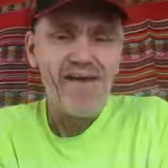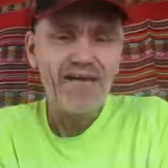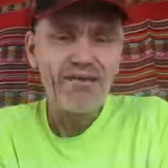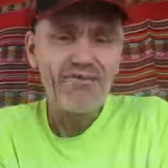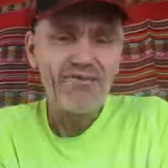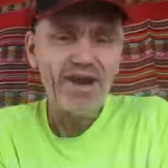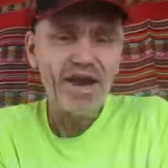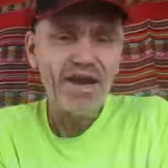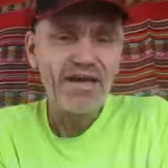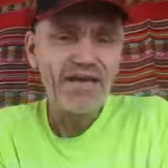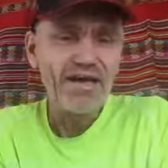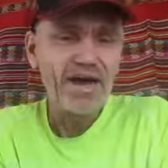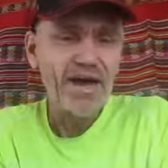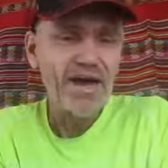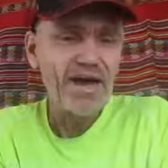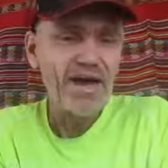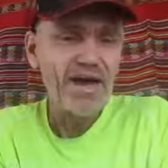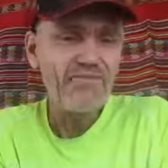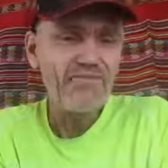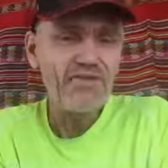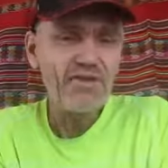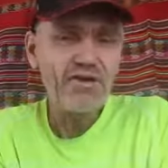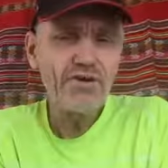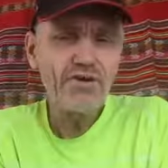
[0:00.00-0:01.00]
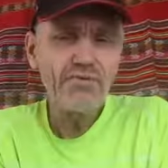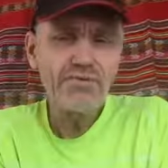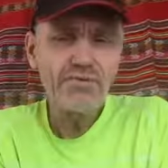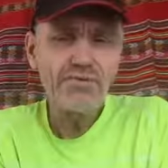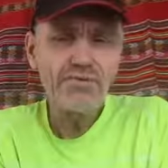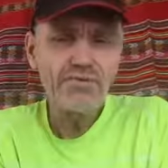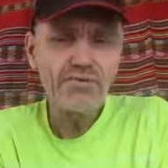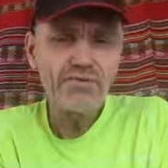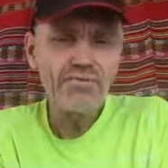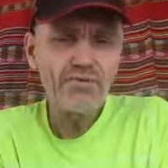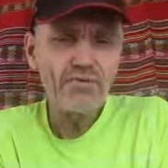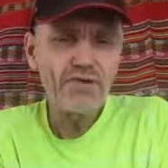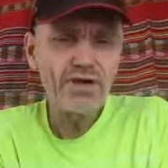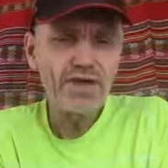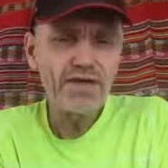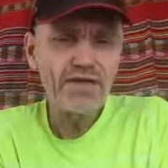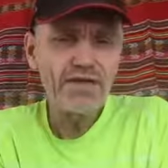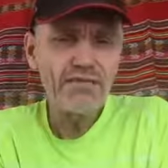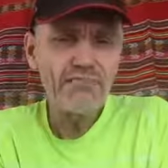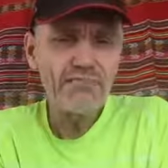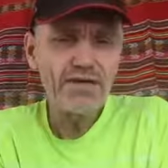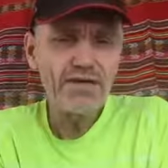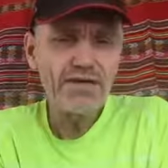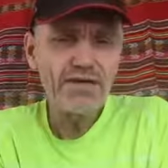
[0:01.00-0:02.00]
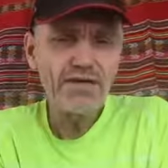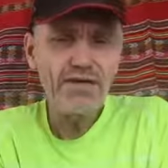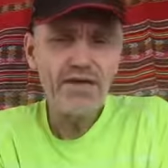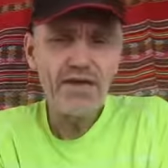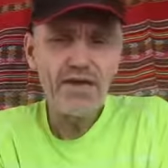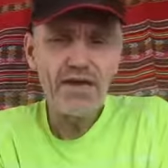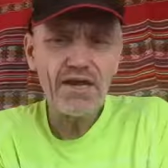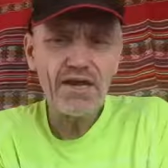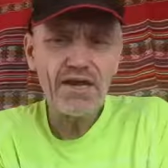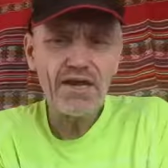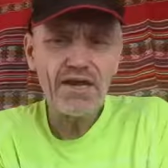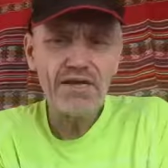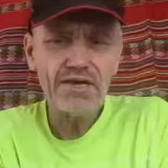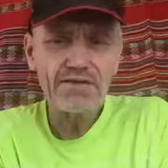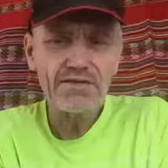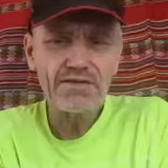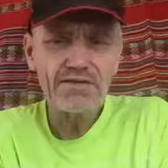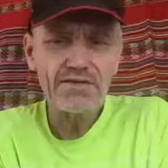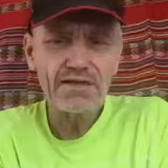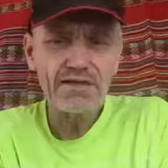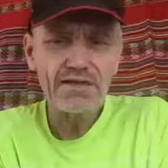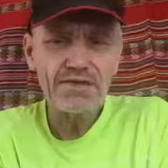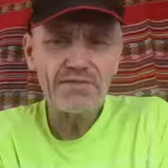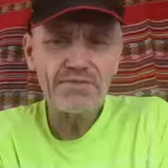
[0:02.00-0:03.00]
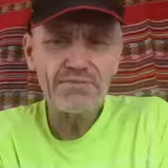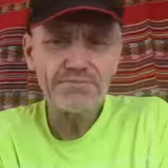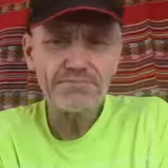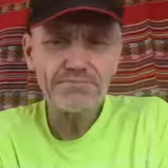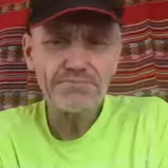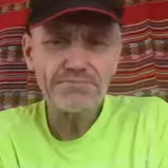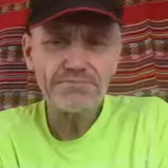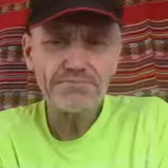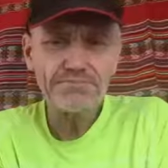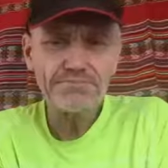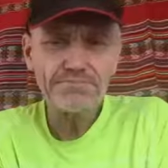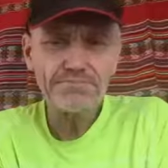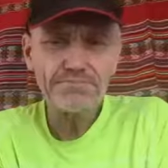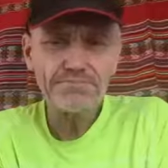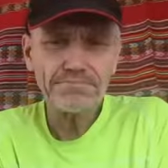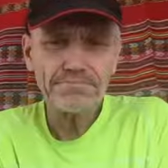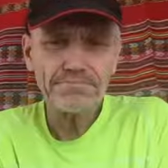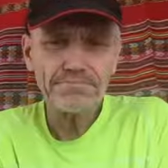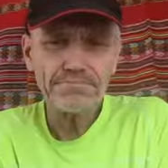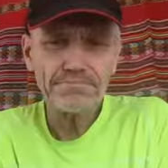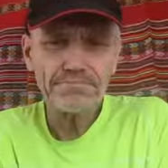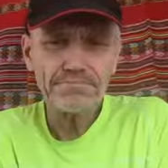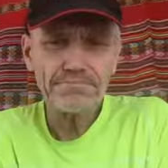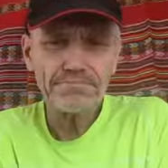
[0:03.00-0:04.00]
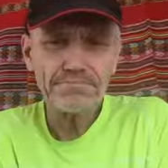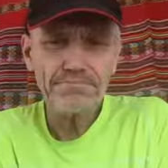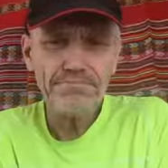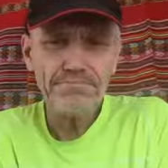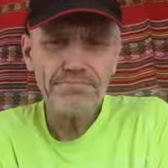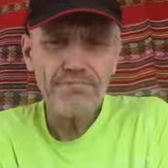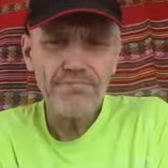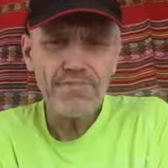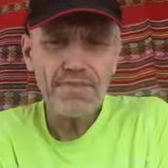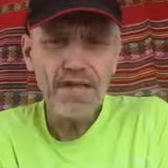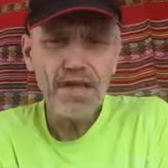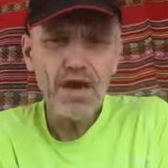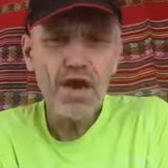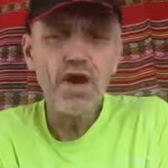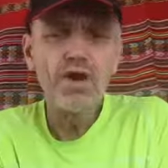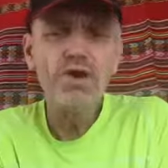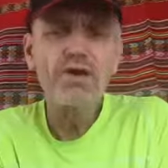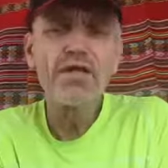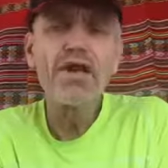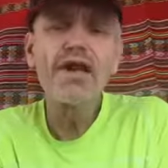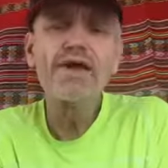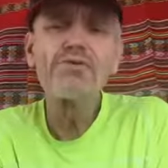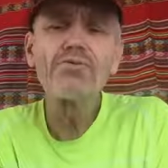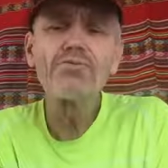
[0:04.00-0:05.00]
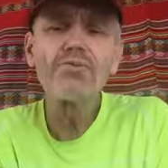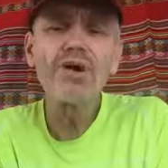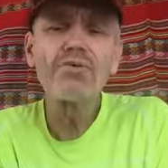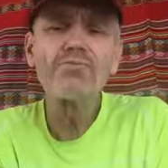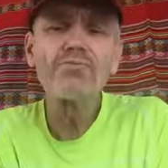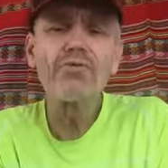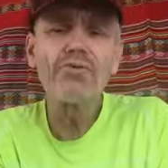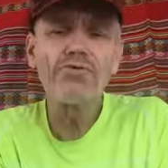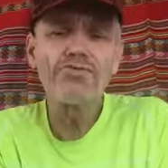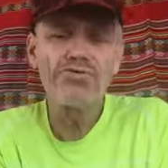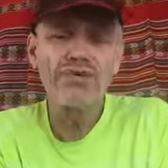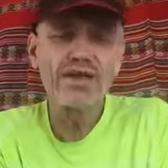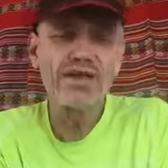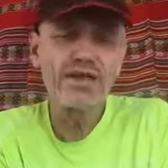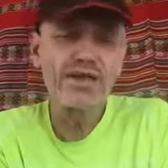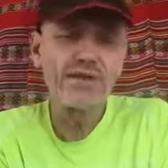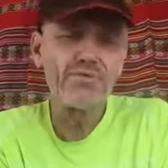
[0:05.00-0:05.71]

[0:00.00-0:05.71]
Right, I have only one more item here, and um, oh, and one more thing